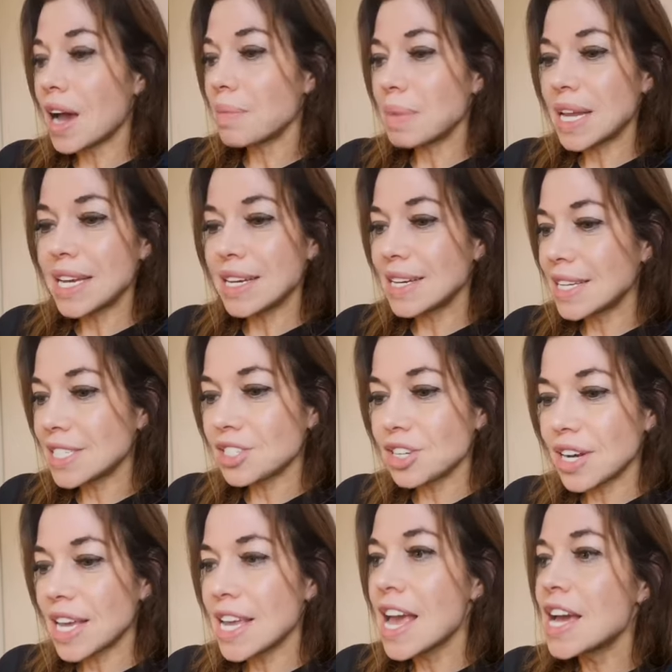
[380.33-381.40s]
I mean,
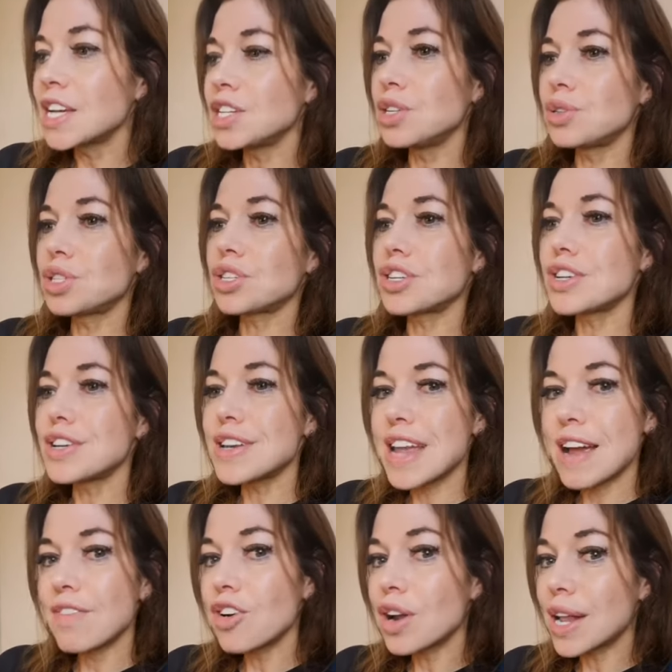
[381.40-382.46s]
literally, you should
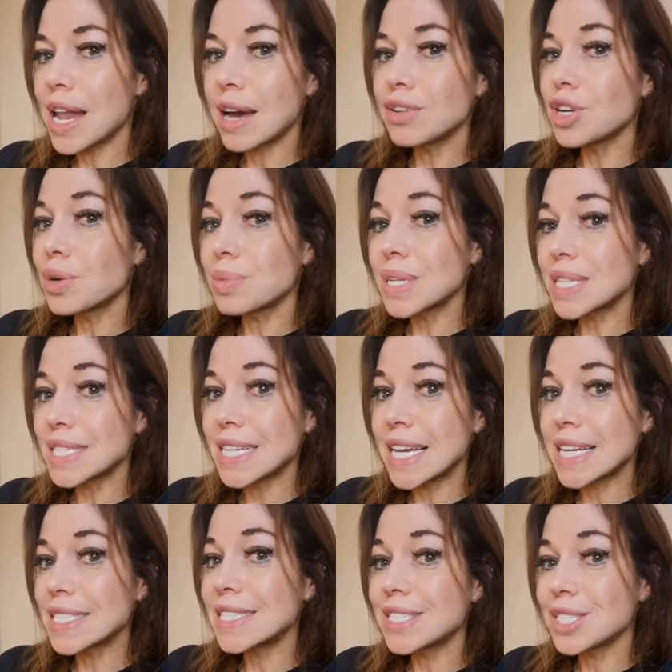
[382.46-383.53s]
never allow your mistakes